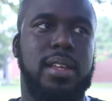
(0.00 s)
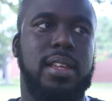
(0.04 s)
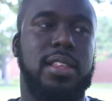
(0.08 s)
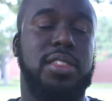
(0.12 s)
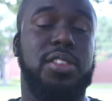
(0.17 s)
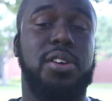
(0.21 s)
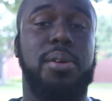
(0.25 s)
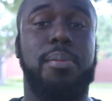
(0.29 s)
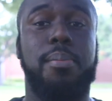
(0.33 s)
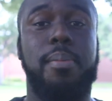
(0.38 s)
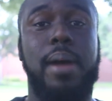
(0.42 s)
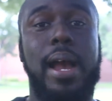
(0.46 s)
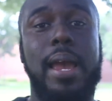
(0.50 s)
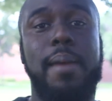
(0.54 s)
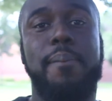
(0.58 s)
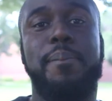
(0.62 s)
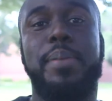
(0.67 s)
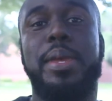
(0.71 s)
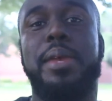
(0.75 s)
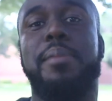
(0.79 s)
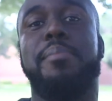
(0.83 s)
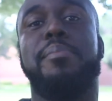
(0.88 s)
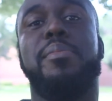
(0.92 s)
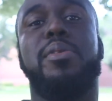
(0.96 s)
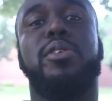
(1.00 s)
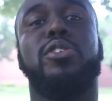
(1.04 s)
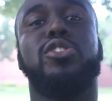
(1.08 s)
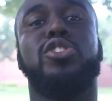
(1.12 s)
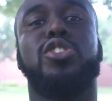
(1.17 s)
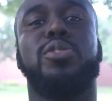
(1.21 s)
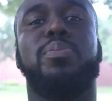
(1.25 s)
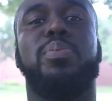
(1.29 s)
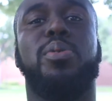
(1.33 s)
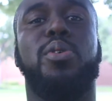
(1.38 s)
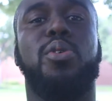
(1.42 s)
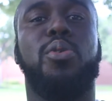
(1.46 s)
There might be
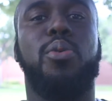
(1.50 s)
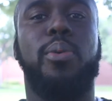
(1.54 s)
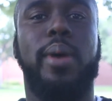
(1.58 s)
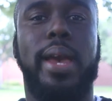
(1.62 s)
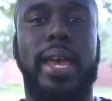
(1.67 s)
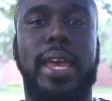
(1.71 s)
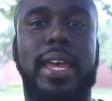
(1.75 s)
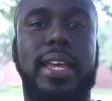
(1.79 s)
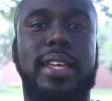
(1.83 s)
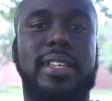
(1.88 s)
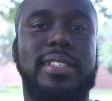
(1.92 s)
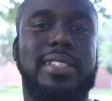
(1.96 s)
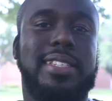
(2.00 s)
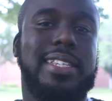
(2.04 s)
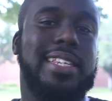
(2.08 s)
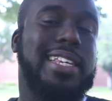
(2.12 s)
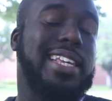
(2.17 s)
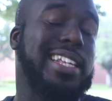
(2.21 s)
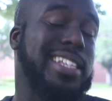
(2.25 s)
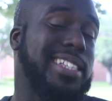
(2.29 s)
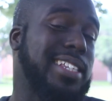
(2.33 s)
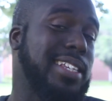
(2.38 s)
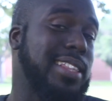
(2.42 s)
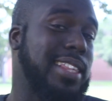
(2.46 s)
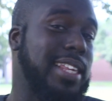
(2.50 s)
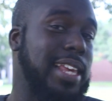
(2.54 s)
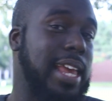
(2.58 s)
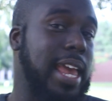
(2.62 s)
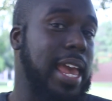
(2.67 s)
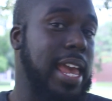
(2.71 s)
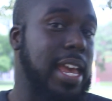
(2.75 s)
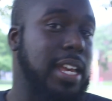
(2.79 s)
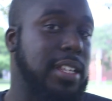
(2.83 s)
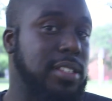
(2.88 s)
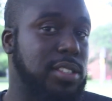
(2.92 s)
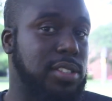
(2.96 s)
multiple ways to get to the
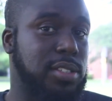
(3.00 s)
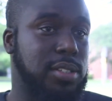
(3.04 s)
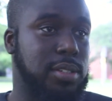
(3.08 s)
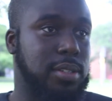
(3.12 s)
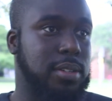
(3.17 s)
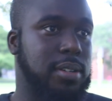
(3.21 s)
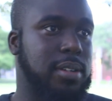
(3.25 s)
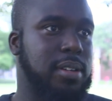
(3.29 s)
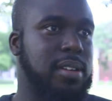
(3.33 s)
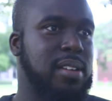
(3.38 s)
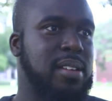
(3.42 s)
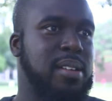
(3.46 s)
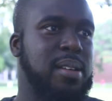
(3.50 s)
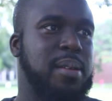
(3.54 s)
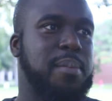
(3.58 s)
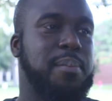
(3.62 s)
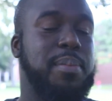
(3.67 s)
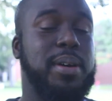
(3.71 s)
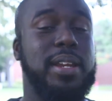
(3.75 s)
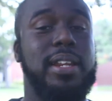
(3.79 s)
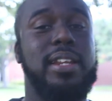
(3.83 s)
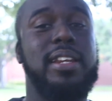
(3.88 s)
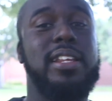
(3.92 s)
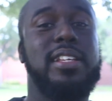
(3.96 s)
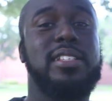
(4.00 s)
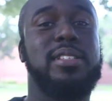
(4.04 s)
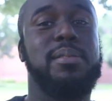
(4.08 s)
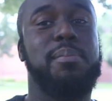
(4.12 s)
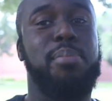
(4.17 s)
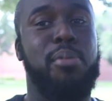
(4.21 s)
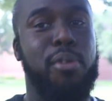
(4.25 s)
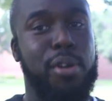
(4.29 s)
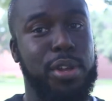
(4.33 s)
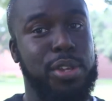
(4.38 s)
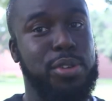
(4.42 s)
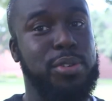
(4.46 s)
answer, but it is
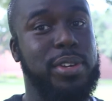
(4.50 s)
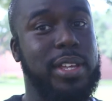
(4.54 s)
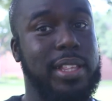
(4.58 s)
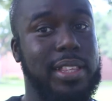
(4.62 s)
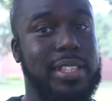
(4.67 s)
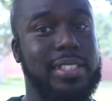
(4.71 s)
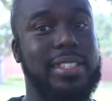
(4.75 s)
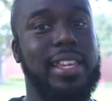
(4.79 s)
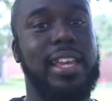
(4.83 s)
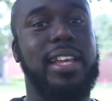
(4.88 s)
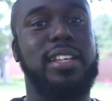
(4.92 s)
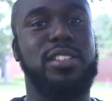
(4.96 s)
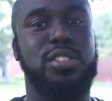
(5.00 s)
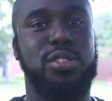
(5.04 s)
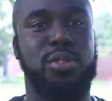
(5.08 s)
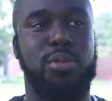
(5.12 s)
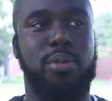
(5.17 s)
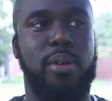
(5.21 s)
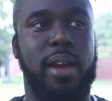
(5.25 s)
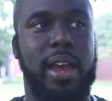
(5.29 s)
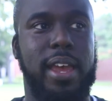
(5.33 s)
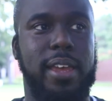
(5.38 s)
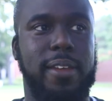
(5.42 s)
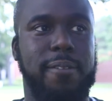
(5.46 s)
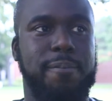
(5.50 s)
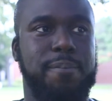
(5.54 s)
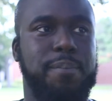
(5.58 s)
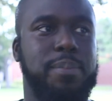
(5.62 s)
important you get this answer right.